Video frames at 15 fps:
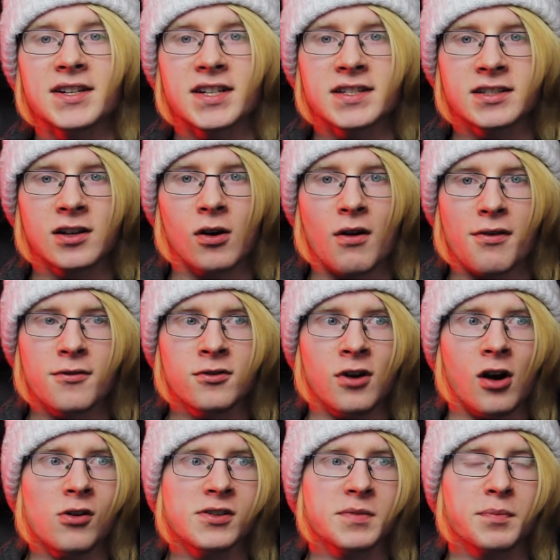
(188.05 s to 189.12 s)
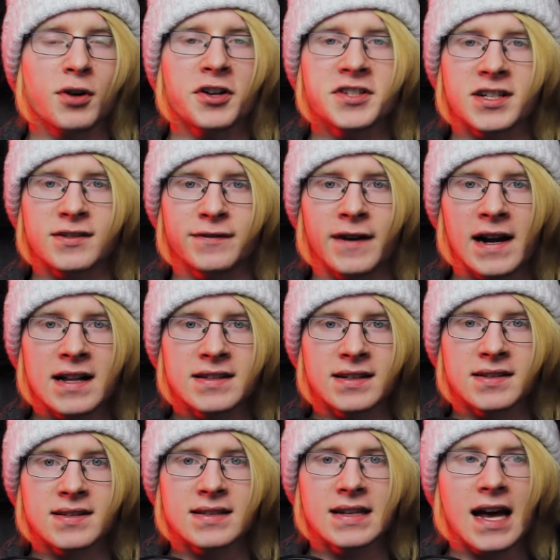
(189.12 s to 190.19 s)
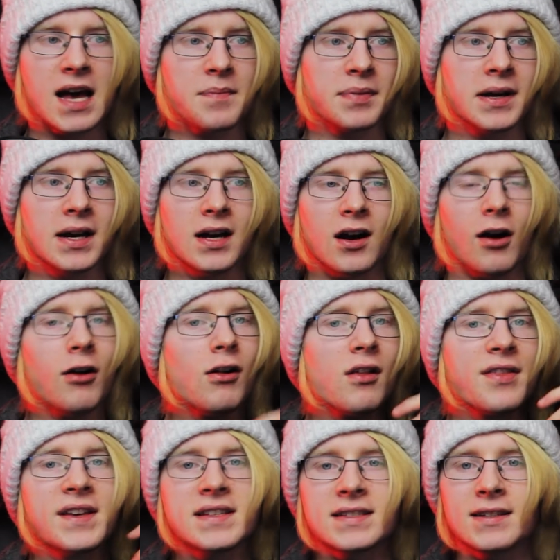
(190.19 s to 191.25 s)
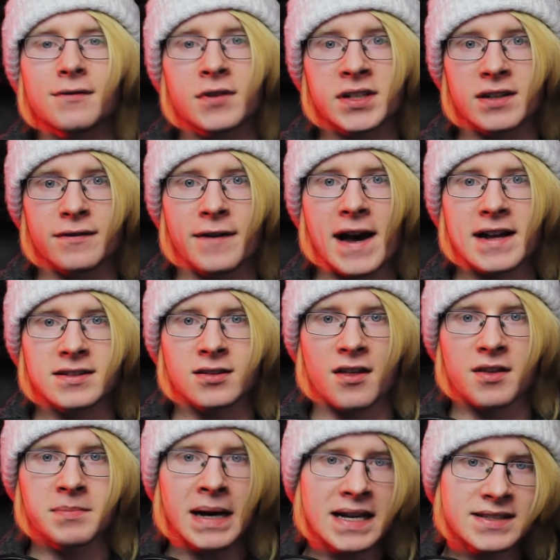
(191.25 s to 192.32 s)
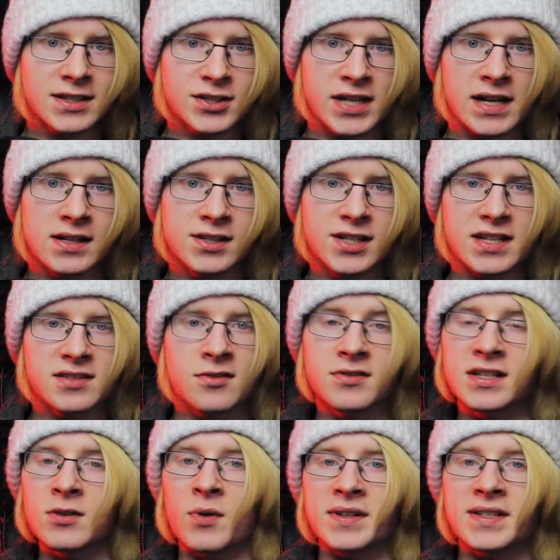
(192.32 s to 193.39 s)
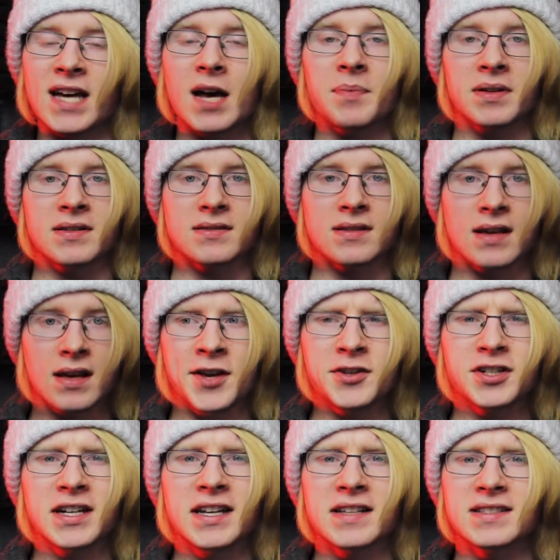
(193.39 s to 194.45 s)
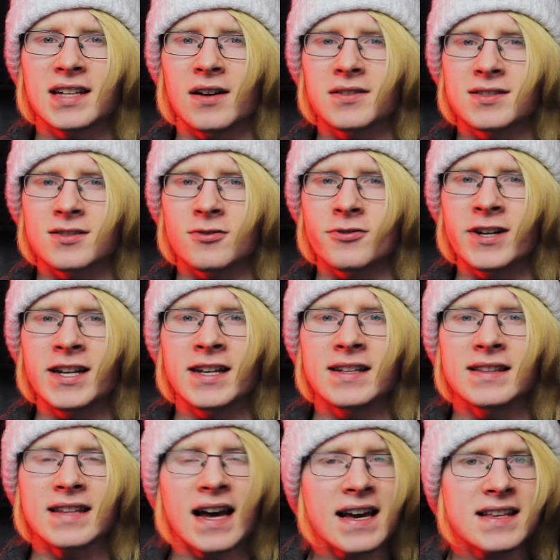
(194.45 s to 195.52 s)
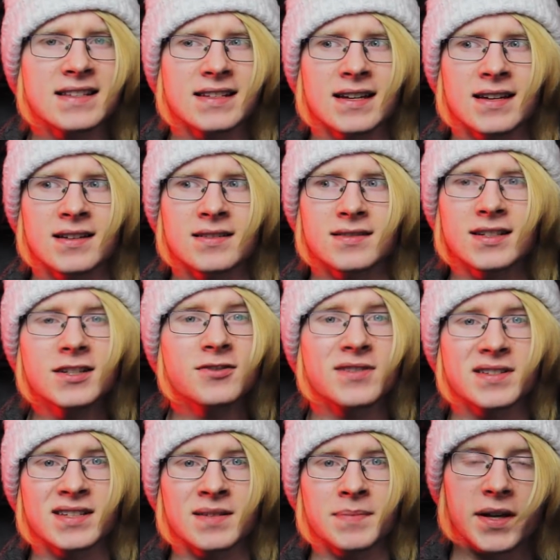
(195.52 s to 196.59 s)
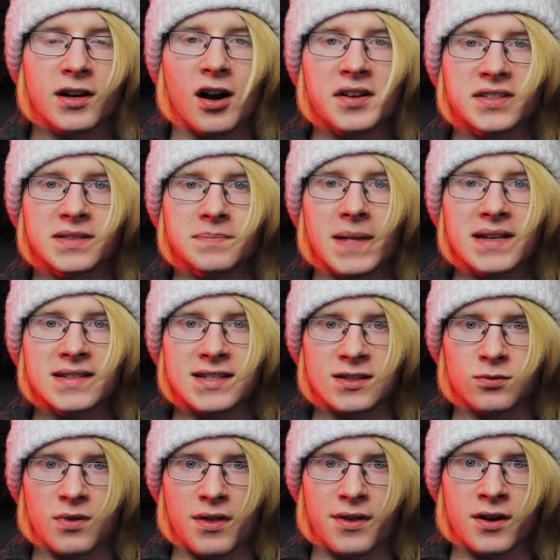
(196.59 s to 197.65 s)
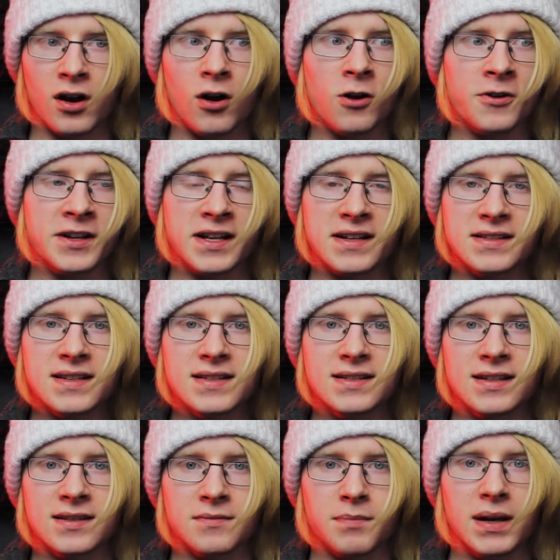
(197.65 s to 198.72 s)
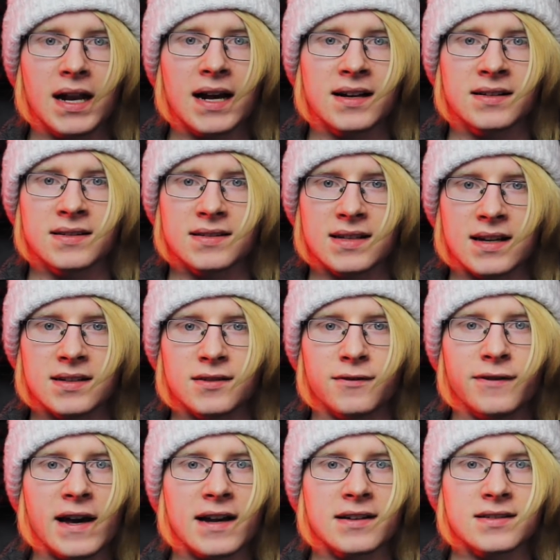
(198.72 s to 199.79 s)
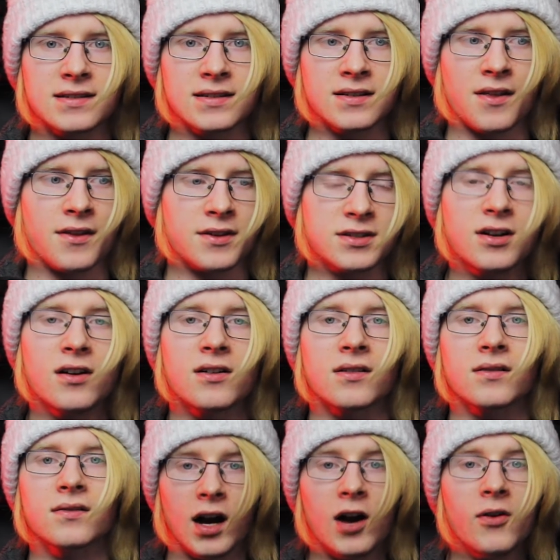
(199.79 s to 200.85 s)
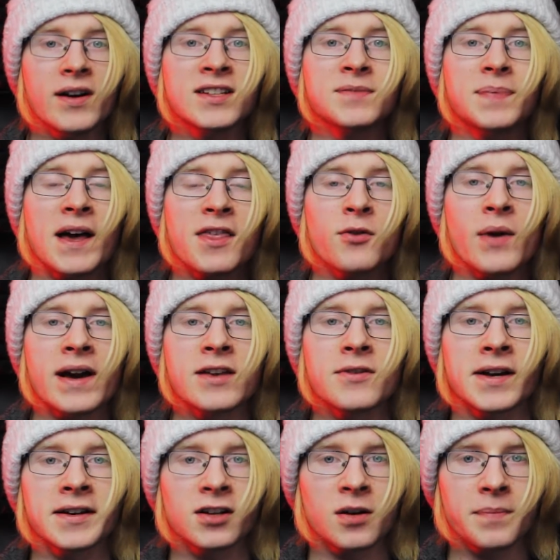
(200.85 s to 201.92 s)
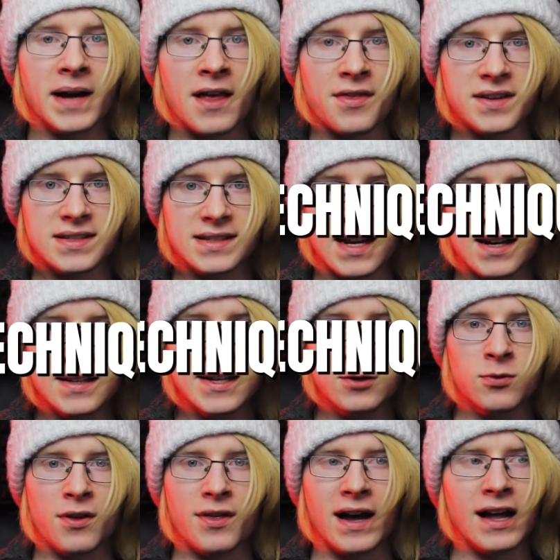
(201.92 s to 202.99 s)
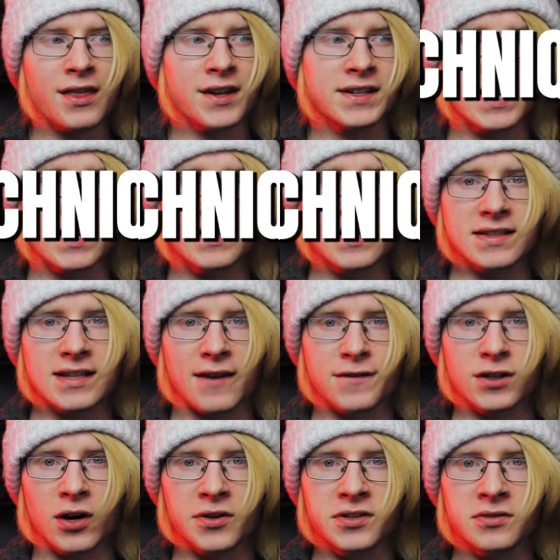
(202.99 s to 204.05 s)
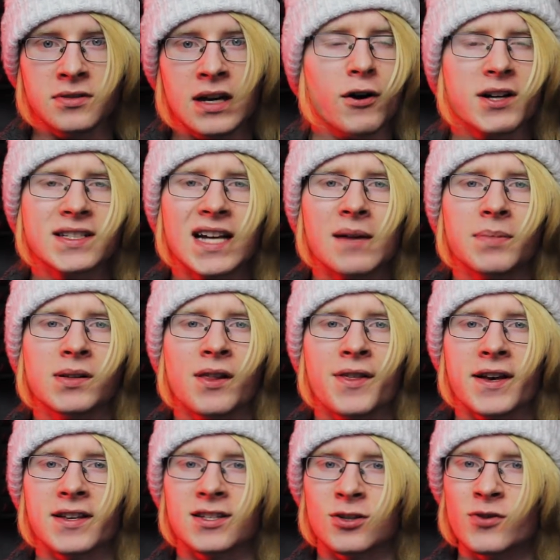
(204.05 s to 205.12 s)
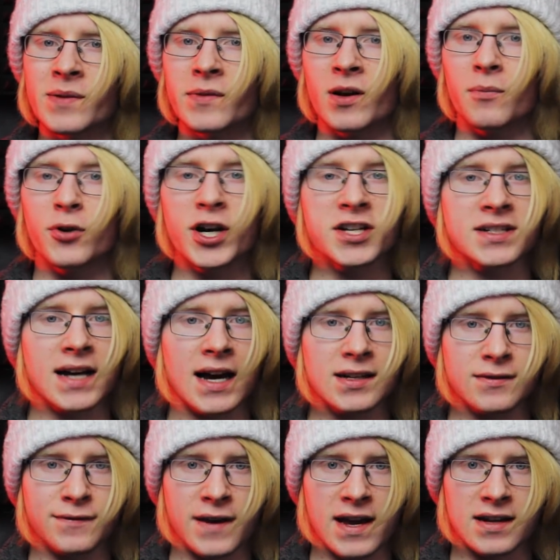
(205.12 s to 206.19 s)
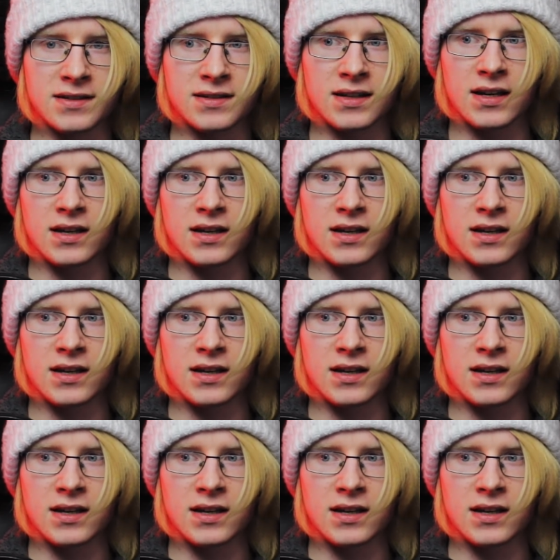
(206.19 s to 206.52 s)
I just go through old project files and slap all these different effects on the master channel just to see what happens. Usually it sounds really nice and interesting because it messes with the already existing plugins and effects in the song. Oh, and by the way, you can combine this technique with other techniques I've showed you, for example the extreme compression artifact